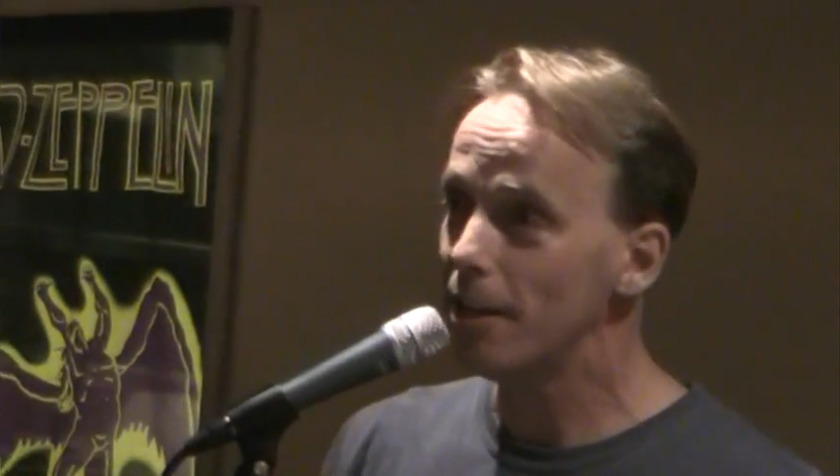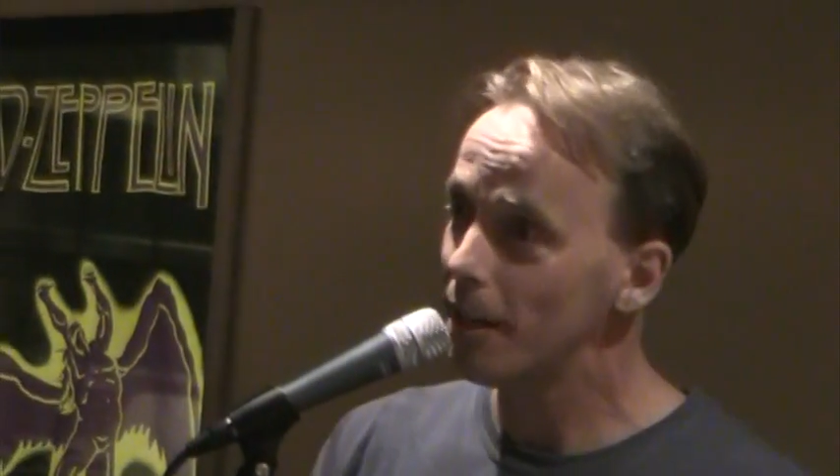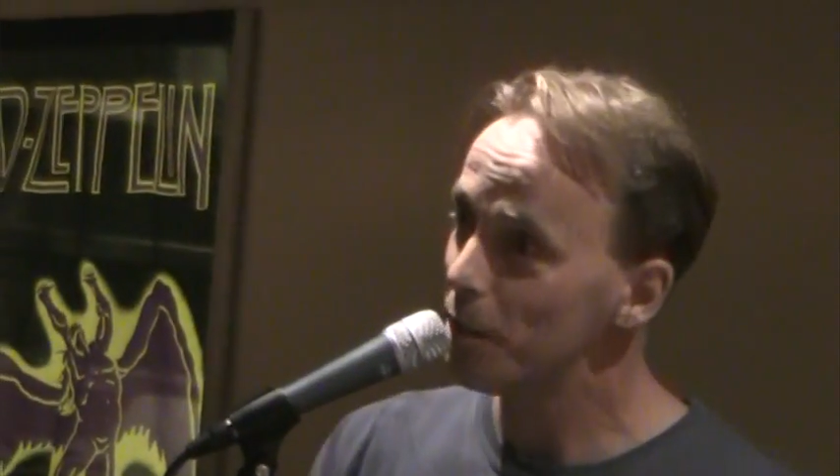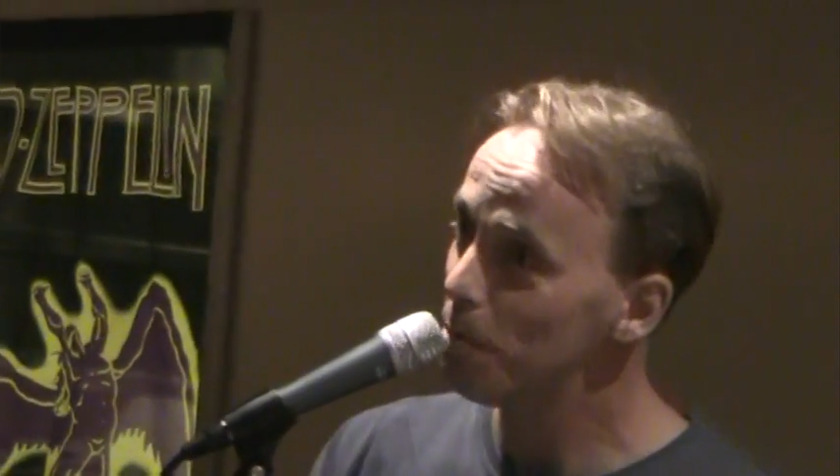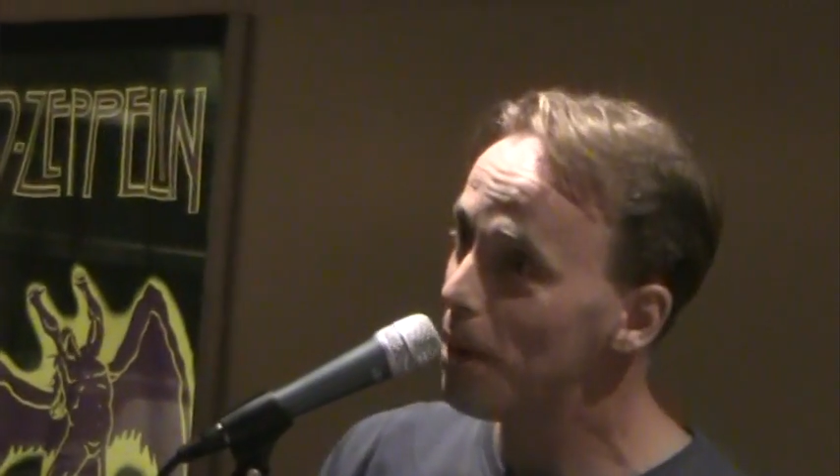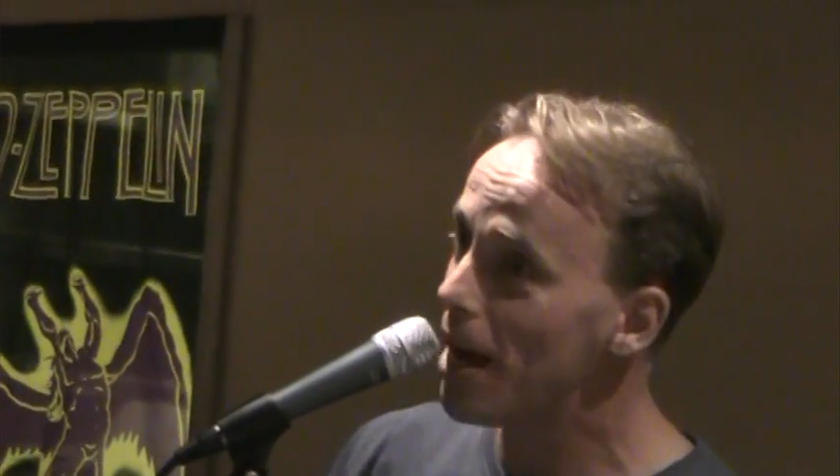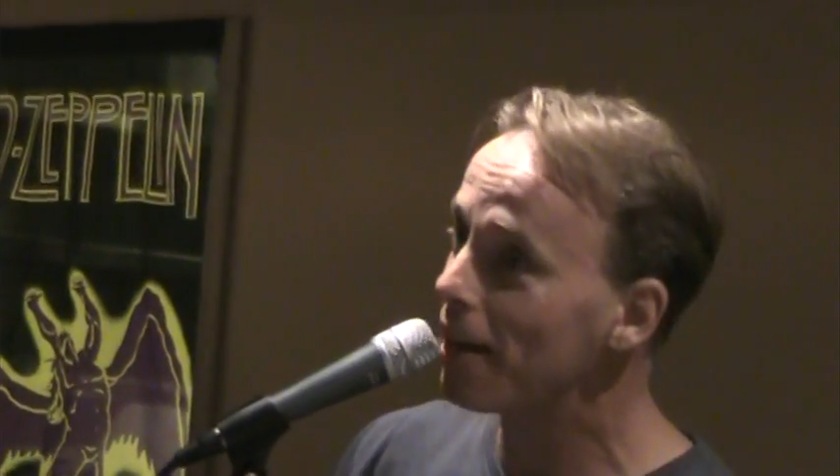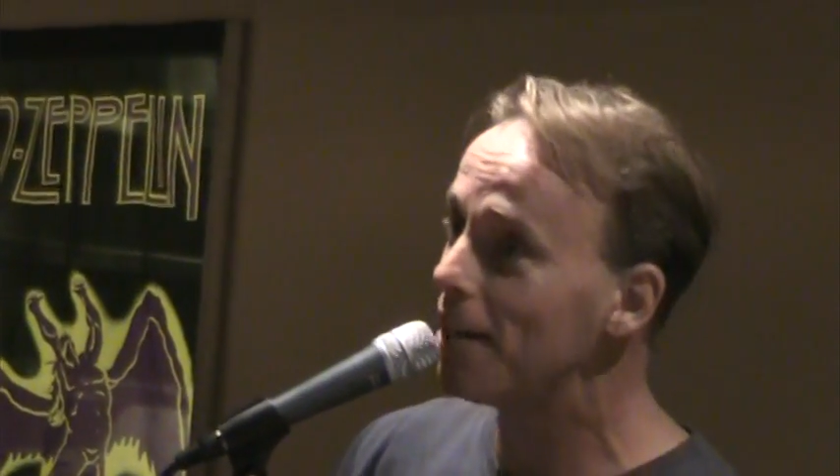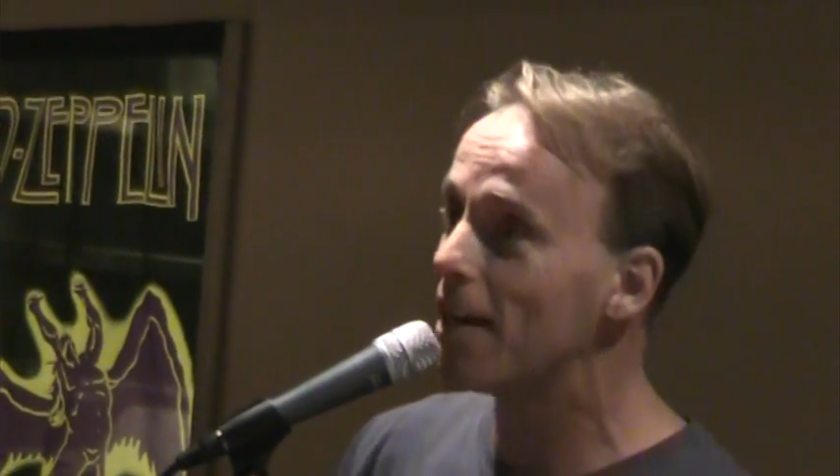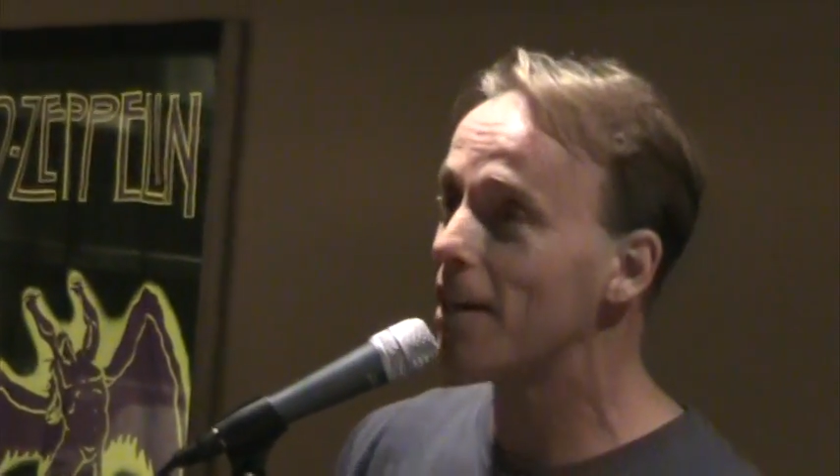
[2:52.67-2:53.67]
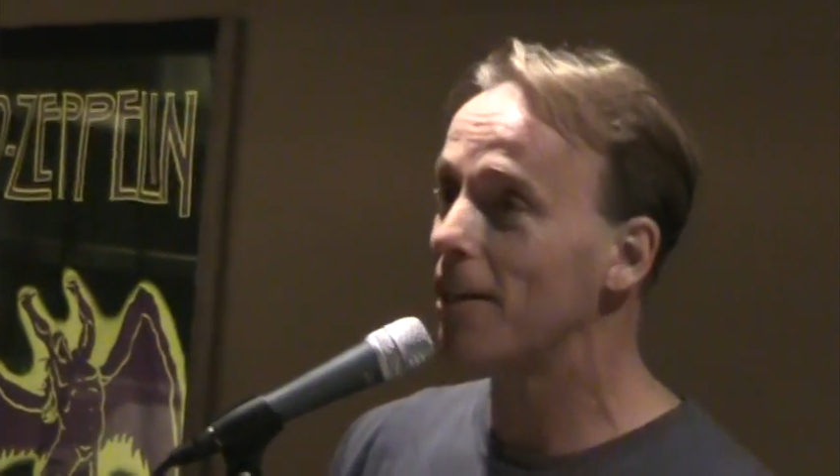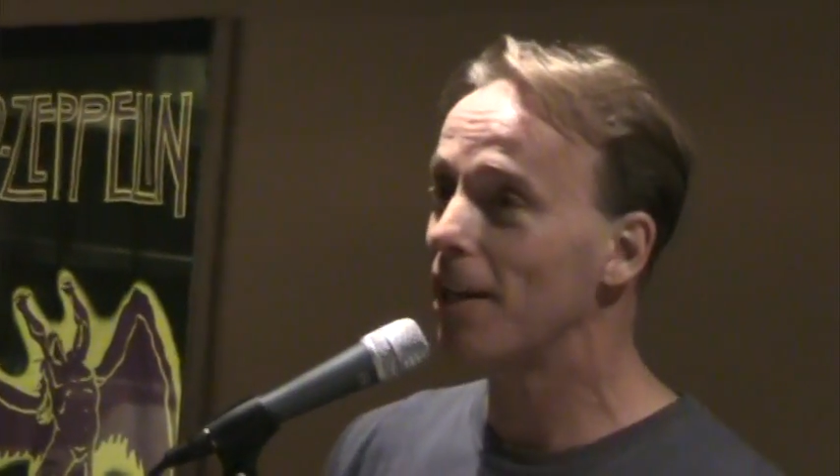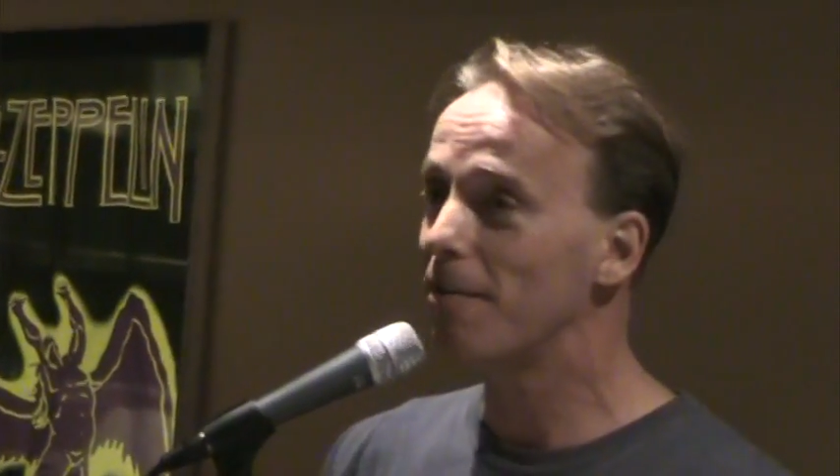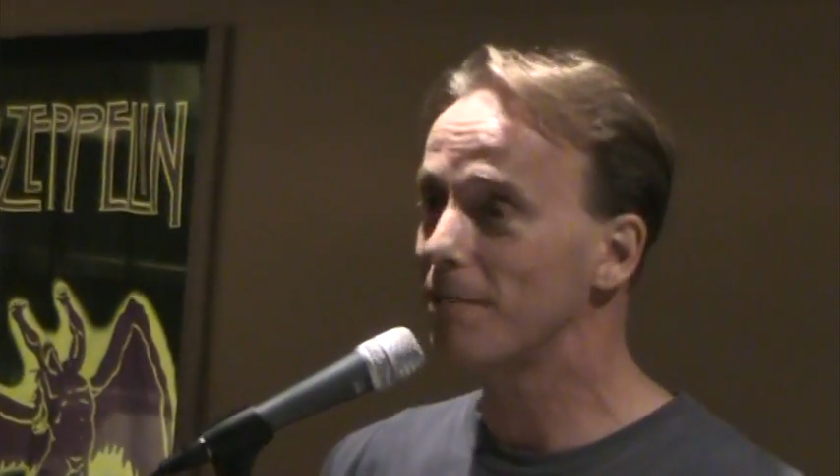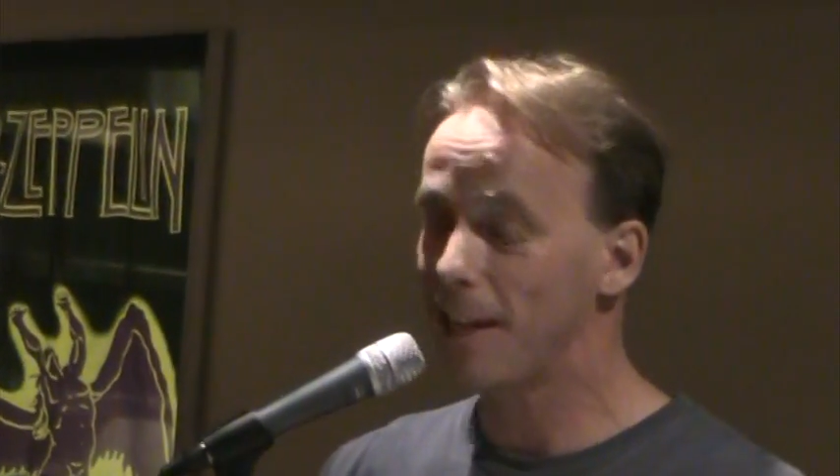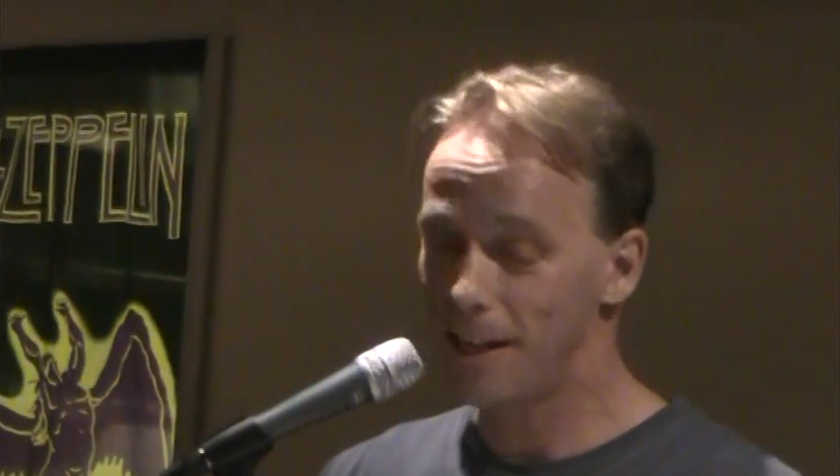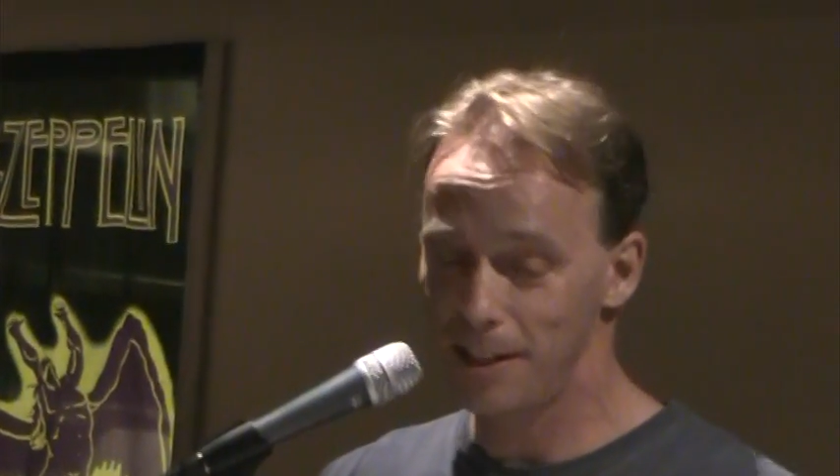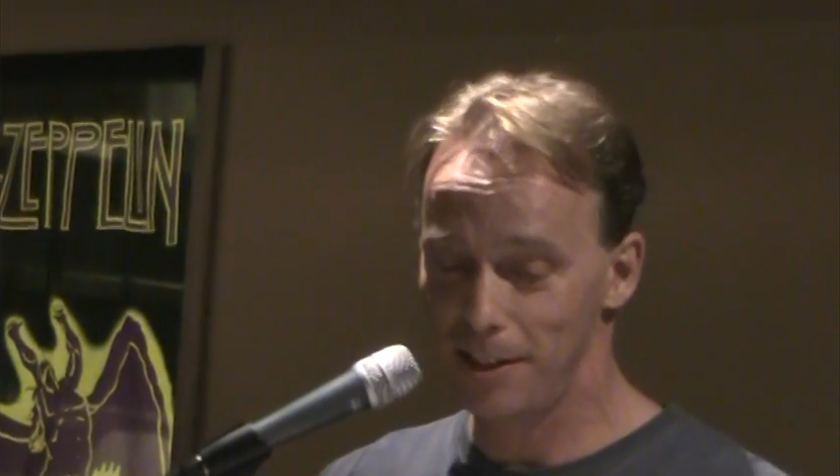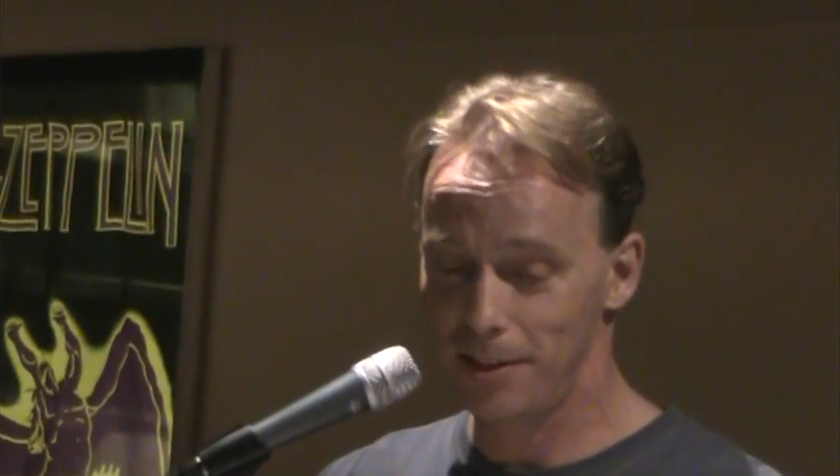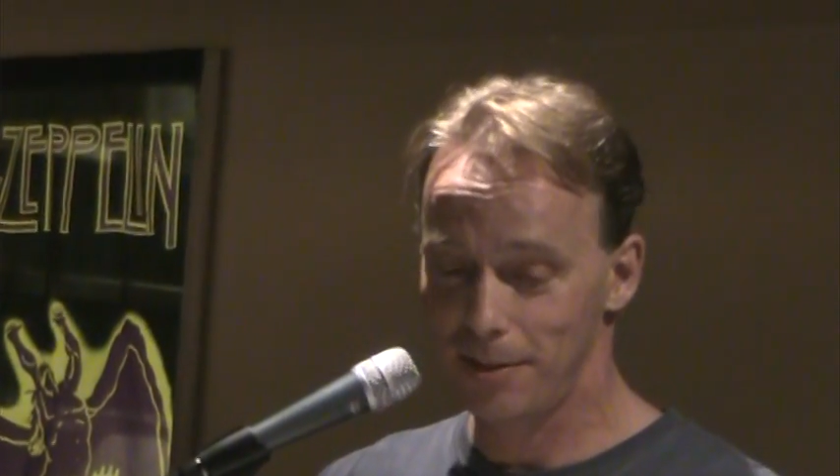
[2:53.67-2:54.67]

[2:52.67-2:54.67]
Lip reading: and the back 9 left-handed.